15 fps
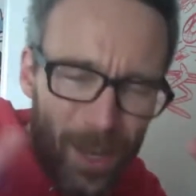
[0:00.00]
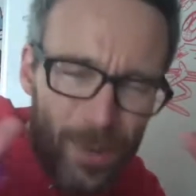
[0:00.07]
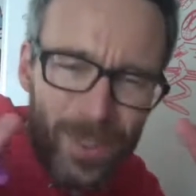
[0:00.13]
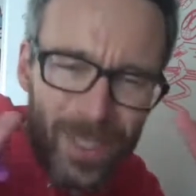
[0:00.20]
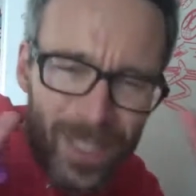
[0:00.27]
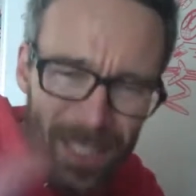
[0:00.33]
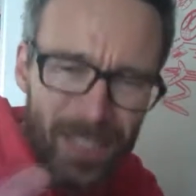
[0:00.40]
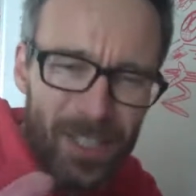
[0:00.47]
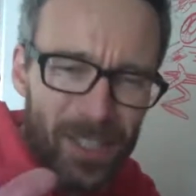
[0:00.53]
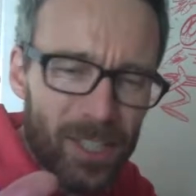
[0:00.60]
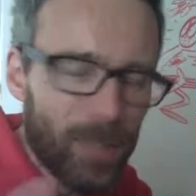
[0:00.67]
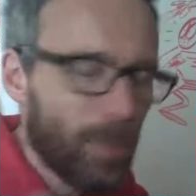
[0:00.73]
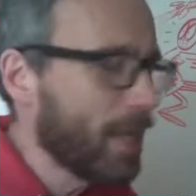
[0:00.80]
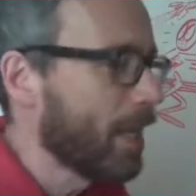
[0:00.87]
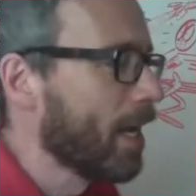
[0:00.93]
Listen to
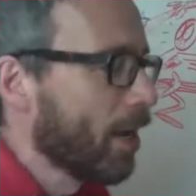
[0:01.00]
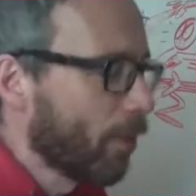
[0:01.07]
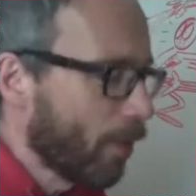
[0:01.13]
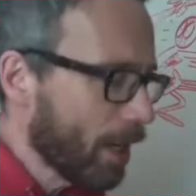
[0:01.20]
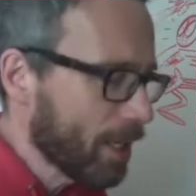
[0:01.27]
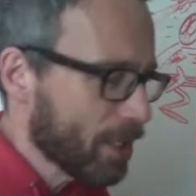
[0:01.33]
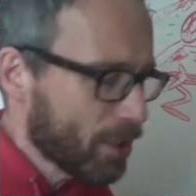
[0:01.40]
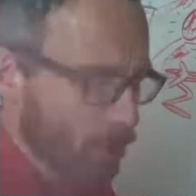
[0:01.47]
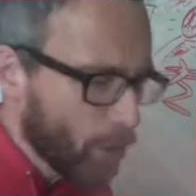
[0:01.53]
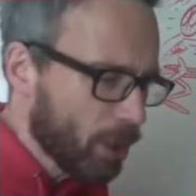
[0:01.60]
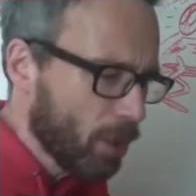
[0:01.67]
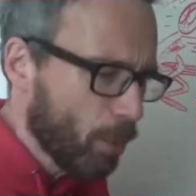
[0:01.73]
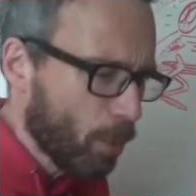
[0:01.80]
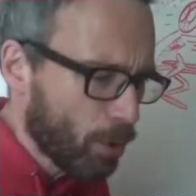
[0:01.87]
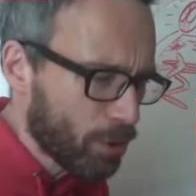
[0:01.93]
me, right? Salt
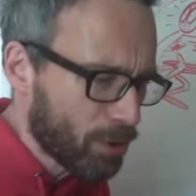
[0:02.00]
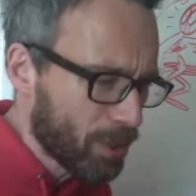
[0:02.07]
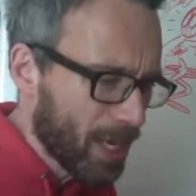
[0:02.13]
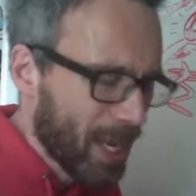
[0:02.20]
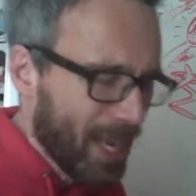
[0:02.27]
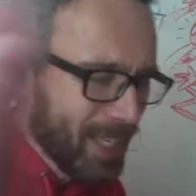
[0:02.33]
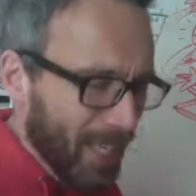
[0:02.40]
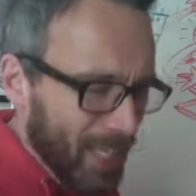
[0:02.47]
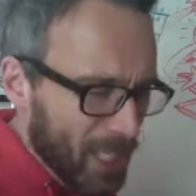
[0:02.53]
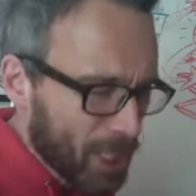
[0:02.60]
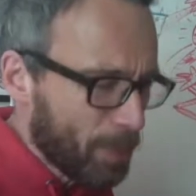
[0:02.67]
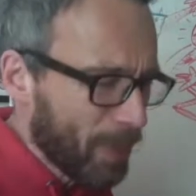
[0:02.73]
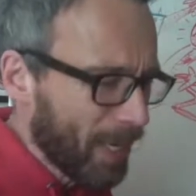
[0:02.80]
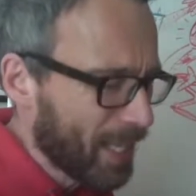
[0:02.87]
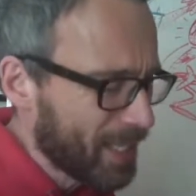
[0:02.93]
your water, get your
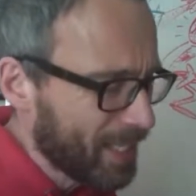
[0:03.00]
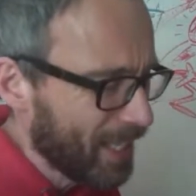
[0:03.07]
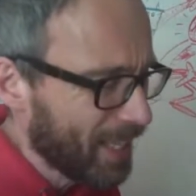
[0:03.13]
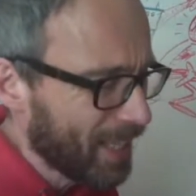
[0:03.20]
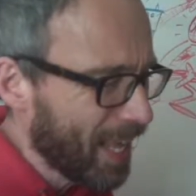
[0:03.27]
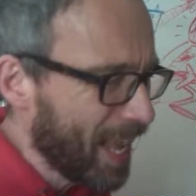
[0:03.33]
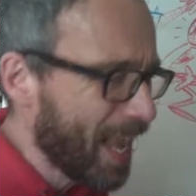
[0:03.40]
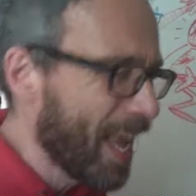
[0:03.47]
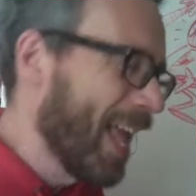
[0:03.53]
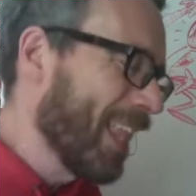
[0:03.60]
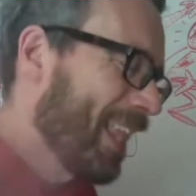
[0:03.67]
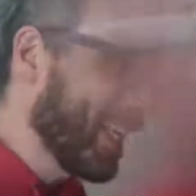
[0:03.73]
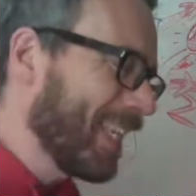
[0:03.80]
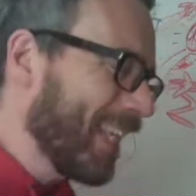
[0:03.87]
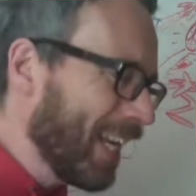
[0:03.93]
spaghetti in there,
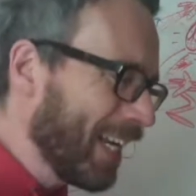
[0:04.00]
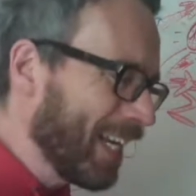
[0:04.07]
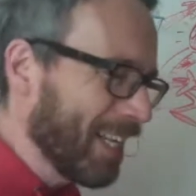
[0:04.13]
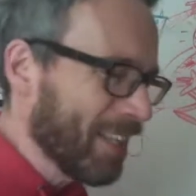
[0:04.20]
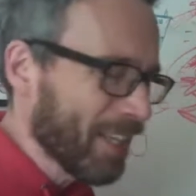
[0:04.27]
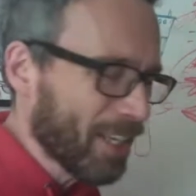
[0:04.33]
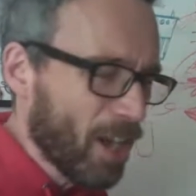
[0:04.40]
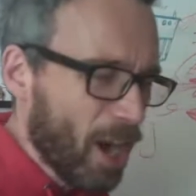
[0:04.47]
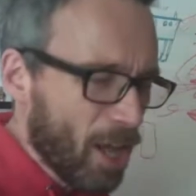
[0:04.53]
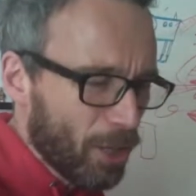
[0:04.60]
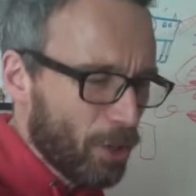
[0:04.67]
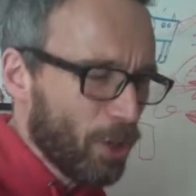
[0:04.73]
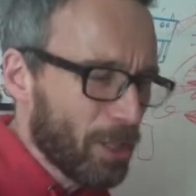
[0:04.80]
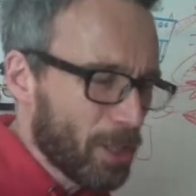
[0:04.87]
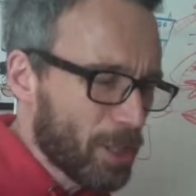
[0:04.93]
and get it in the garlic
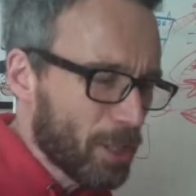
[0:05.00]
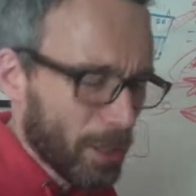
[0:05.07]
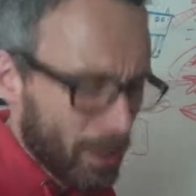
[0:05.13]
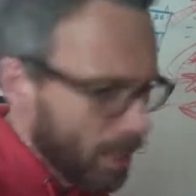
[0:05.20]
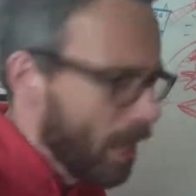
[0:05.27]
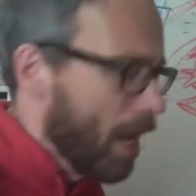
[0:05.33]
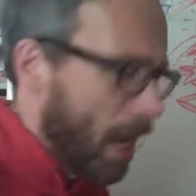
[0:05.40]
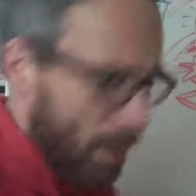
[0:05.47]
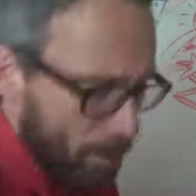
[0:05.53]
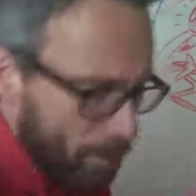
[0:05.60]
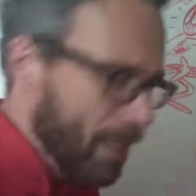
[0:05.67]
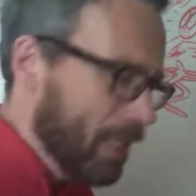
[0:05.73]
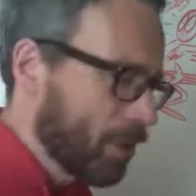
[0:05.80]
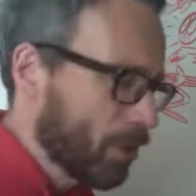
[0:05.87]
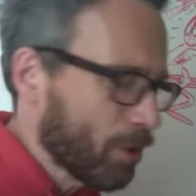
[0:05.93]
oil, and
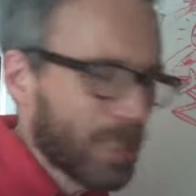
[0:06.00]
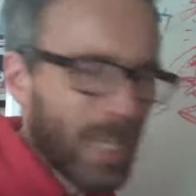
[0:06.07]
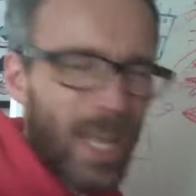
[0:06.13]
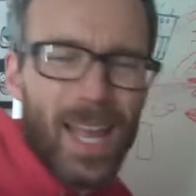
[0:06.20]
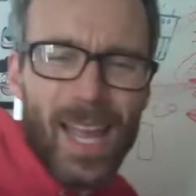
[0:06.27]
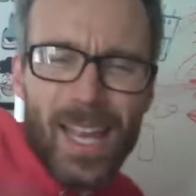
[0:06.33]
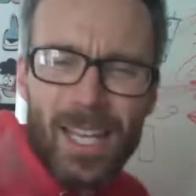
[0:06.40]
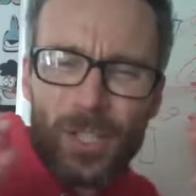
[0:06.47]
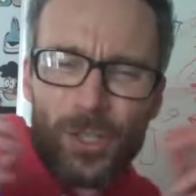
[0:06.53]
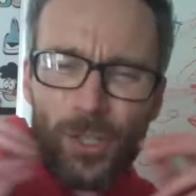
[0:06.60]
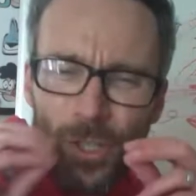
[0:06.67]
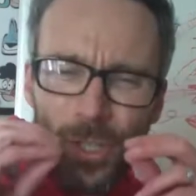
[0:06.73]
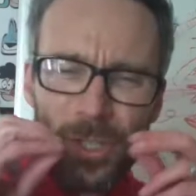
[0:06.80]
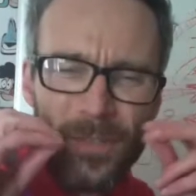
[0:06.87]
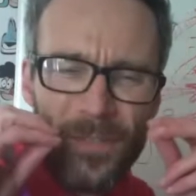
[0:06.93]
mix it all together. It's
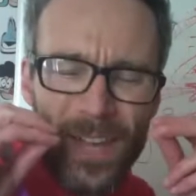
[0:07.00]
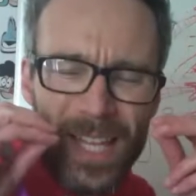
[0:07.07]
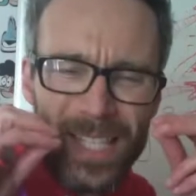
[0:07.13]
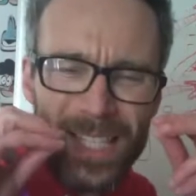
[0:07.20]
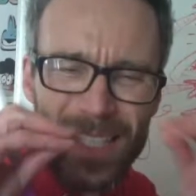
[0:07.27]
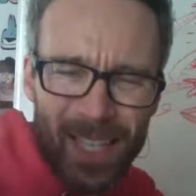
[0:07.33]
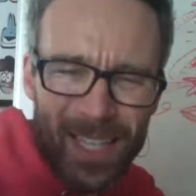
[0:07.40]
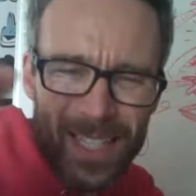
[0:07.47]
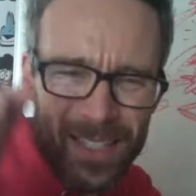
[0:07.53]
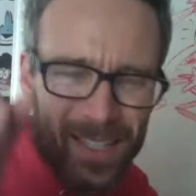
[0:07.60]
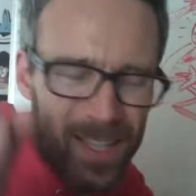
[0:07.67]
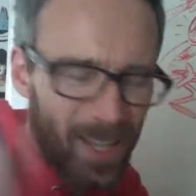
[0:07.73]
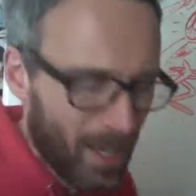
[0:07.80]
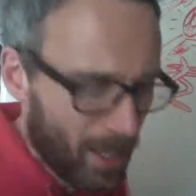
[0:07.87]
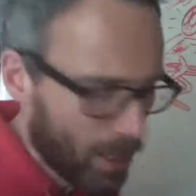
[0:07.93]
just fantastic,